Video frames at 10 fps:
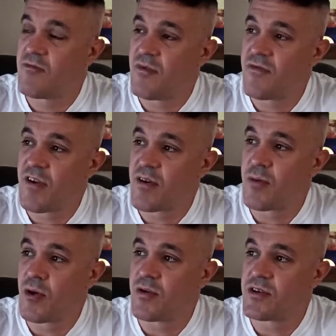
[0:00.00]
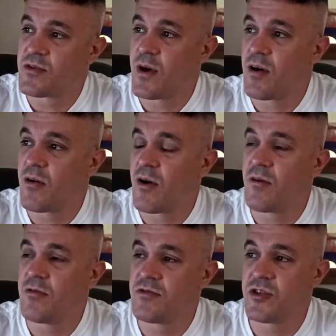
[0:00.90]
very important as well.
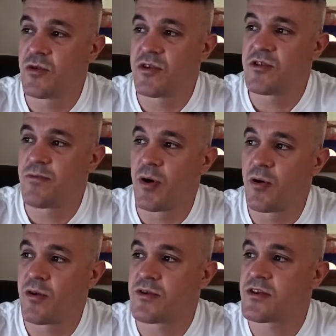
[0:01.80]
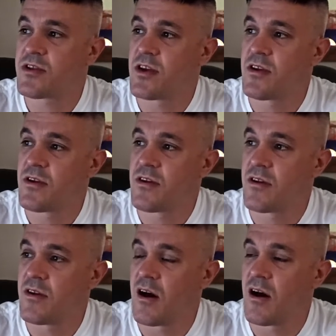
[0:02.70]
Joint supports
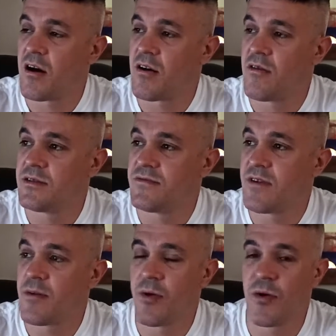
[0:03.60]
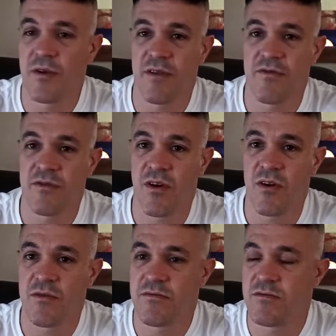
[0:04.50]
are very important if you've got
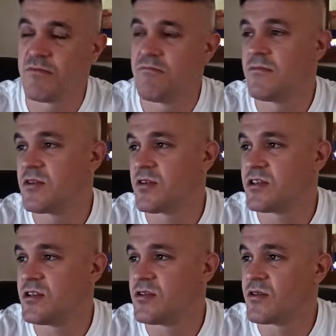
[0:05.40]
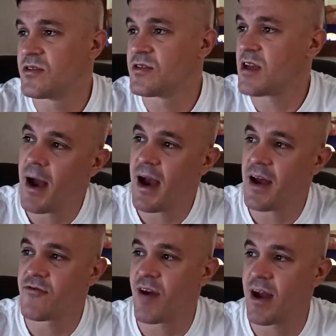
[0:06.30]
dodgy joints.
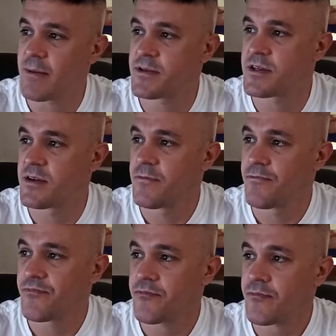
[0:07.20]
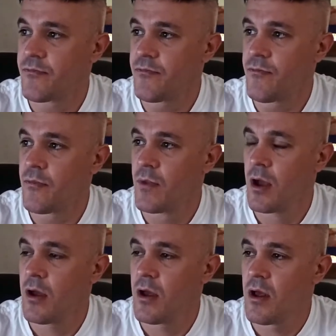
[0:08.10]
Hand wraps.
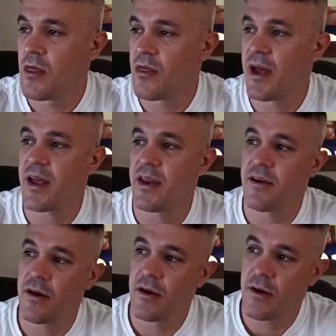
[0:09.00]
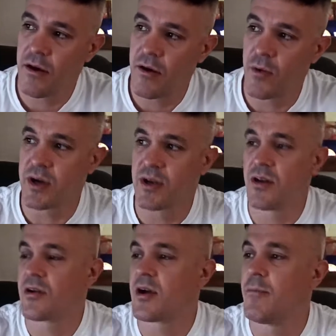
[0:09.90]
Then we're going to
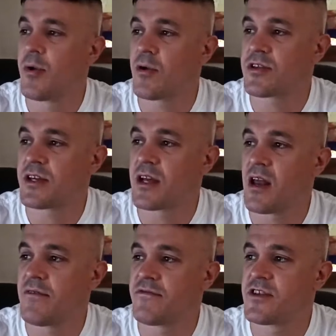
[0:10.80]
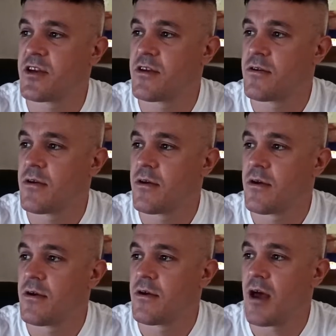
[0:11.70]
look at boxing gloves,
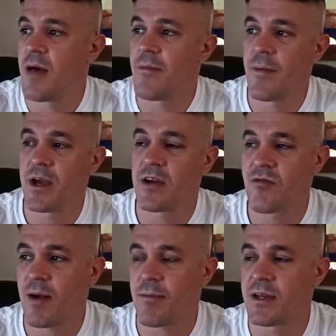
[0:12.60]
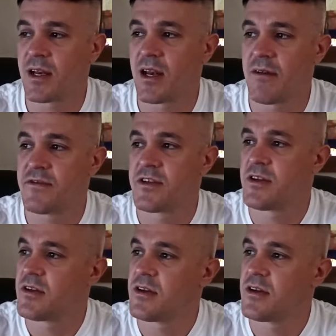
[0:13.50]
MMA grappling gloves,